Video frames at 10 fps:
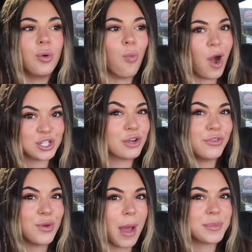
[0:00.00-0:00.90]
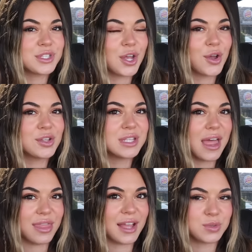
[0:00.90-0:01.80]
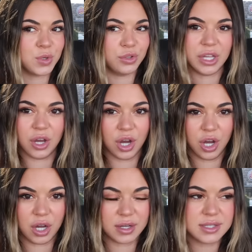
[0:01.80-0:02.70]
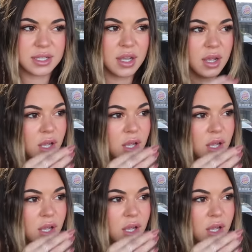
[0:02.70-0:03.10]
watch a few episodes and that's when you get hooked.